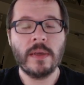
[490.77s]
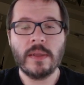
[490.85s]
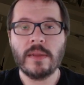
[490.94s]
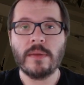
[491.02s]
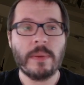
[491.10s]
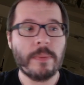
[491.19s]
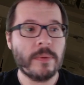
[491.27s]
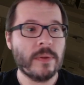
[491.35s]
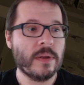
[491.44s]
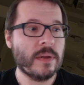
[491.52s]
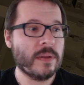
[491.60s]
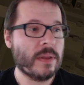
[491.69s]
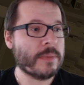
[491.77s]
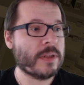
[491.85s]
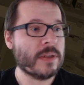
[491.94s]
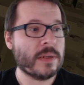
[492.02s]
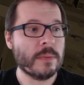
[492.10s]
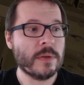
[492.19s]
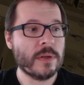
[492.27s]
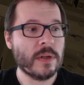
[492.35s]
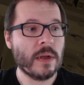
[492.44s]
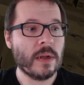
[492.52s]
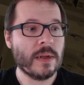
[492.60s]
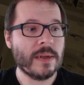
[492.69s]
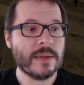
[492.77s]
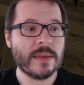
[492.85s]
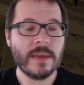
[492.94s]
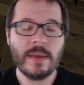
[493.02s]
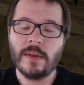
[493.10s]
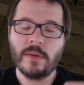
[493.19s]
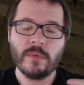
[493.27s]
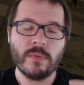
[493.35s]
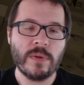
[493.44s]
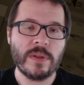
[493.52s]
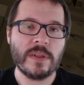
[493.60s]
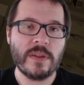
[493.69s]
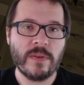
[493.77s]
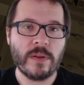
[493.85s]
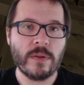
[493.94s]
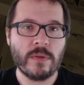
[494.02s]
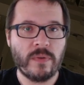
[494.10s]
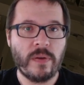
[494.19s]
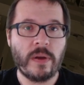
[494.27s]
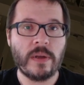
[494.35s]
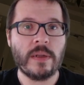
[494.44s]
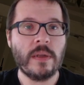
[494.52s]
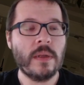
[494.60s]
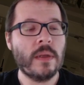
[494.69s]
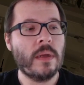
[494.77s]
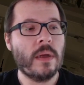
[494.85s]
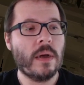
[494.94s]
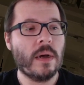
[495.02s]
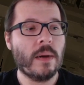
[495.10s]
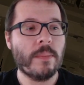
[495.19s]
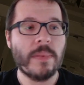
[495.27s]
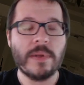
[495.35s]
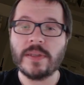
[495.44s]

The Thompson submachine gun is really difficult to find, but it's